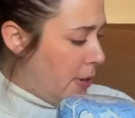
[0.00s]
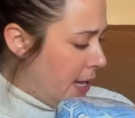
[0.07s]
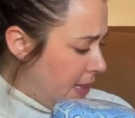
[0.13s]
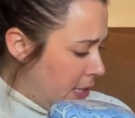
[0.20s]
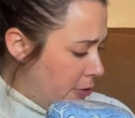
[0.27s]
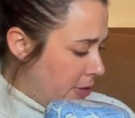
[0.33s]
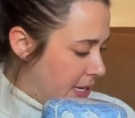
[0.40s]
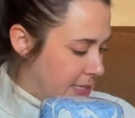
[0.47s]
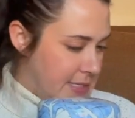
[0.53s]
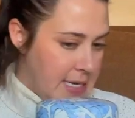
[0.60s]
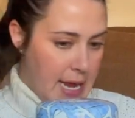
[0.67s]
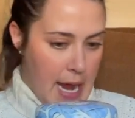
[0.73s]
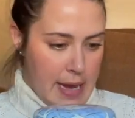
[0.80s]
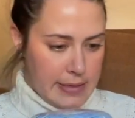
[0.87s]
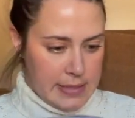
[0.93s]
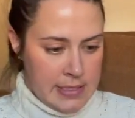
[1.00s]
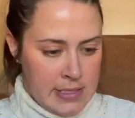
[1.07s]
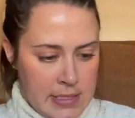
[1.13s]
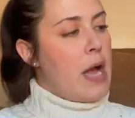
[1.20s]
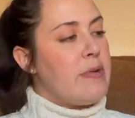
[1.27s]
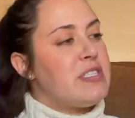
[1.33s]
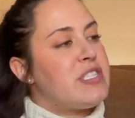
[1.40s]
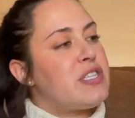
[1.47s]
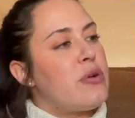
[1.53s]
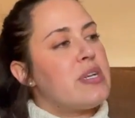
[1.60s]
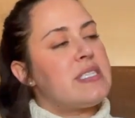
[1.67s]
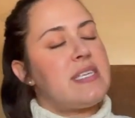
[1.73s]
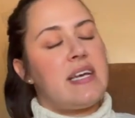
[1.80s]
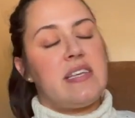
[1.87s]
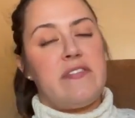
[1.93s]
hello, kitty cat. I was so
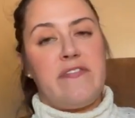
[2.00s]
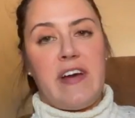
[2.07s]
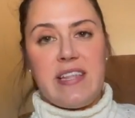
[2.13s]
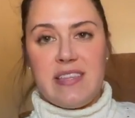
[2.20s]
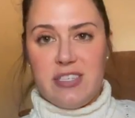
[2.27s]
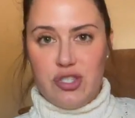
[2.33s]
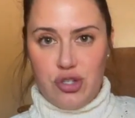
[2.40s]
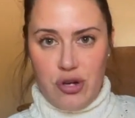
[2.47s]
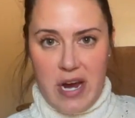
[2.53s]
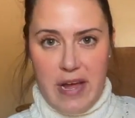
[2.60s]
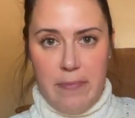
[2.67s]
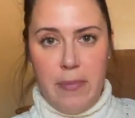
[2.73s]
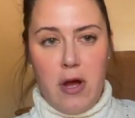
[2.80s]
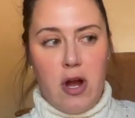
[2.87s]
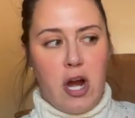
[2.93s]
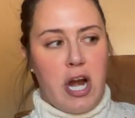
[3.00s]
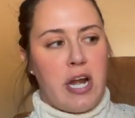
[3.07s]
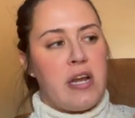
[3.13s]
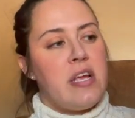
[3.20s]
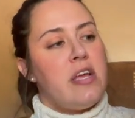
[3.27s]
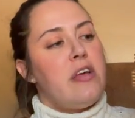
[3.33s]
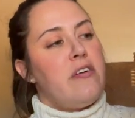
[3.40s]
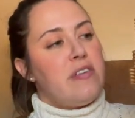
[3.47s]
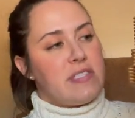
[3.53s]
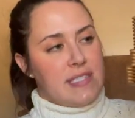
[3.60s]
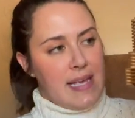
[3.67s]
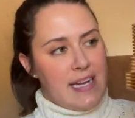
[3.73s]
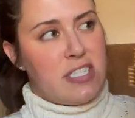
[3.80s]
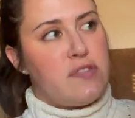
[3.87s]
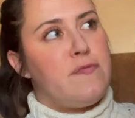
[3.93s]
excited to find this tramp art
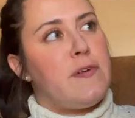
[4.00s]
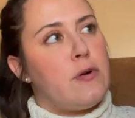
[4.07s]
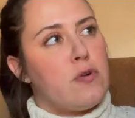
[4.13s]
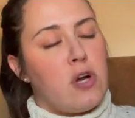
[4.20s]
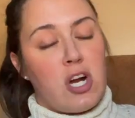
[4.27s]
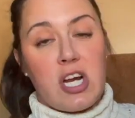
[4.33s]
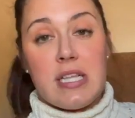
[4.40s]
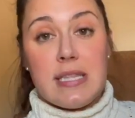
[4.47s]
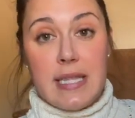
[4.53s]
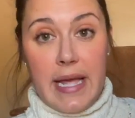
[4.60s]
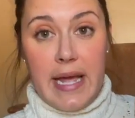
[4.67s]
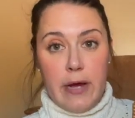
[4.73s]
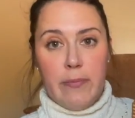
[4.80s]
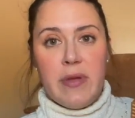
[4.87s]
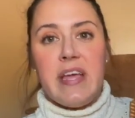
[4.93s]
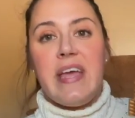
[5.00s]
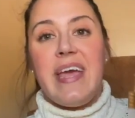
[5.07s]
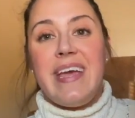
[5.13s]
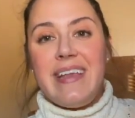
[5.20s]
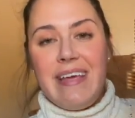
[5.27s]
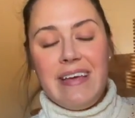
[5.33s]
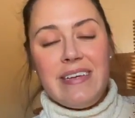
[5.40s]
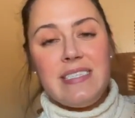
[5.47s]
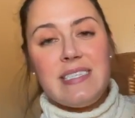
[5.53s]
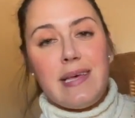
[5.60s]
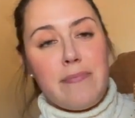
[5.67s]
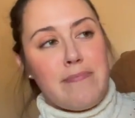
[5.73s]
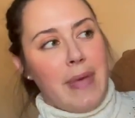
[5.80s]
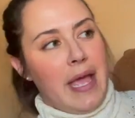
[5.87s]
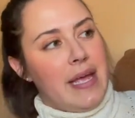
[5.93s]
slash folk art lamp. It is
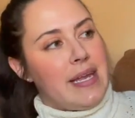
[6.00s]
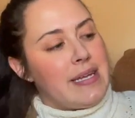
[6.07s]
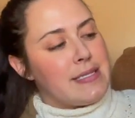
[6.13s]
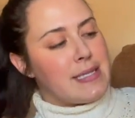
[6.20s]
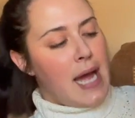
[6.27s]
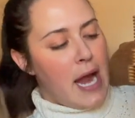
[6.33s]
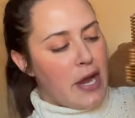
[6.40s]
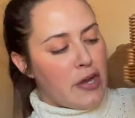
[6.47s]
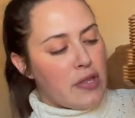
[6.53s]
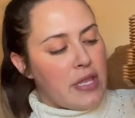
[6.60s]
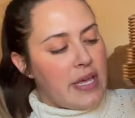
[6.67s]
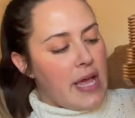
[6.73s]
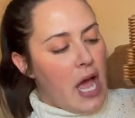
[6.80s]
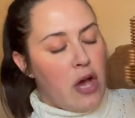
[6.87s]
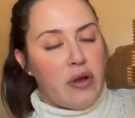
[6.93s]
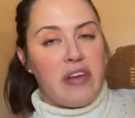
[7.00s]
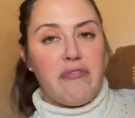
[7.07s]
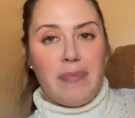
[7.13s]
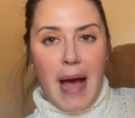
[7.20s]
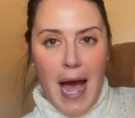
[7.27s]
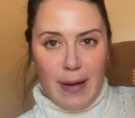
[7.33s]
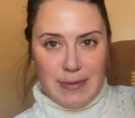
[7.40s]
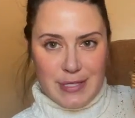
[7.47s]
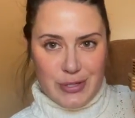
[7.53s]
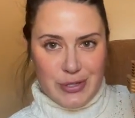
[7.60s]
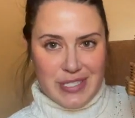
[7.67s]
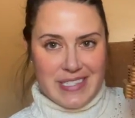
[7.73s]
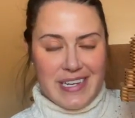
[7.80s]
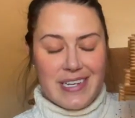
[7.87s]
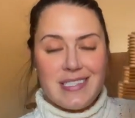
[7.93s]
made entirely out of popsicle
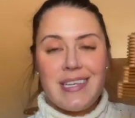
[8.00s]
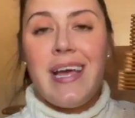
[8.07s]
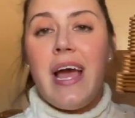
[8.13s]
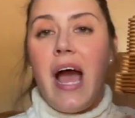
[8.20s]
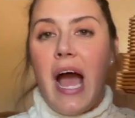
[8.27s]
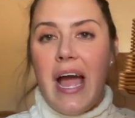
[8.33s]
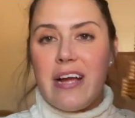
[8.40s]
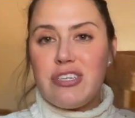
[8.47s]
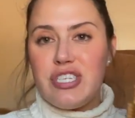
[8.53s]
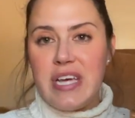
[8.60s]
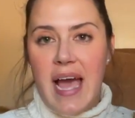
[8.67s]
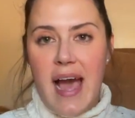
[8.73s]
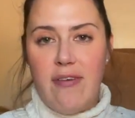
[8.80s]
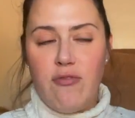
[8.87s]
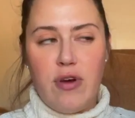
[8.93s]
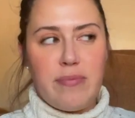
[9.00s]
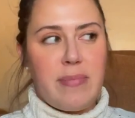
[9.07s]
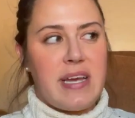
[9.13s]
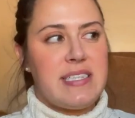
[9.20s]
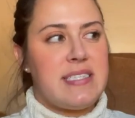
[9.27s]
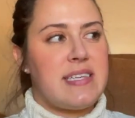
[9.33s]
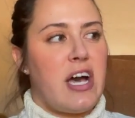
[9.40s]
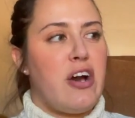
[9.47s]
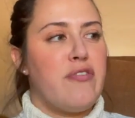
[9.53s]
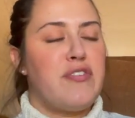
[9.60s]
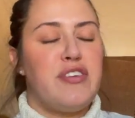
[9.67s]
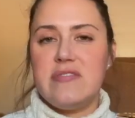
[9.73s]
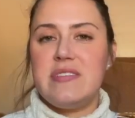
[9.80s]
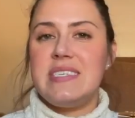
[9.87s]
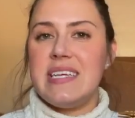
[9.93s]
sticks. I actually have one myself.
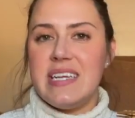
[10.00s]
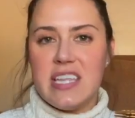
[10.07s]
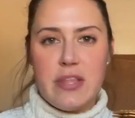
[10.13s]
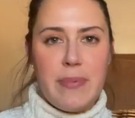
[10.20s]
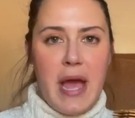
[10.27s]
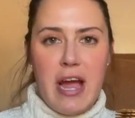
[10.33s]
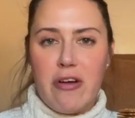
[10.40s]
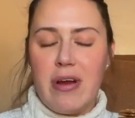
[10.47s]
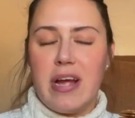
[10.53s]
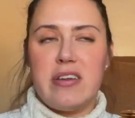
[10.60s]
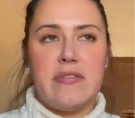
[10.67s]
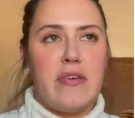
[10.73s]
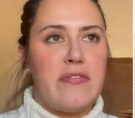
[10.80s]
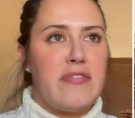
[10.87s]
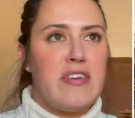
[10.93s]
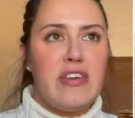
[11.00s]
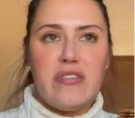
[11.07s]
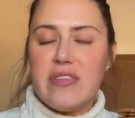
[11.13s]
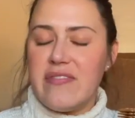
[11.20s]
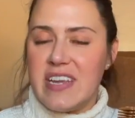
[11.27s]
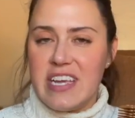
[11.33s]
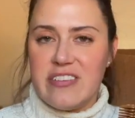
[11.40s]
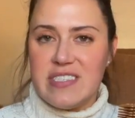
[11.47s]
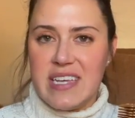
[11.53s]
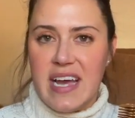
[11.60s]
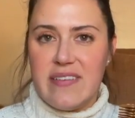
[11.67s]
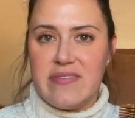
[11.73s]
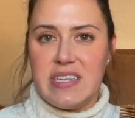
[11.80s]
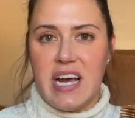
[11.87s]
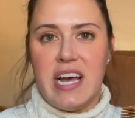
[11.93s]
seen it in the background of a few of the videos that
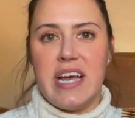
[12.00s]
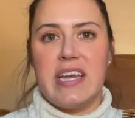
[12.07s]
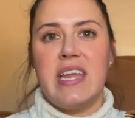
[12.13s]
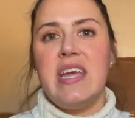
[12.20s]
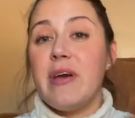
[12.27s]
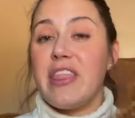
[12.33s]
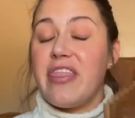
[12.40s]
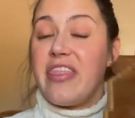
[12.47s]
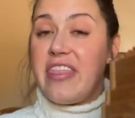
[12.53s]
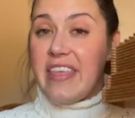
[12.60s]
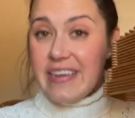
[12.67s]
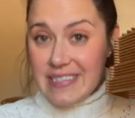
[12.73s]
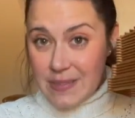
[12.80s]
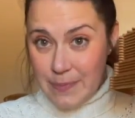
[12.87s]
I've done, but this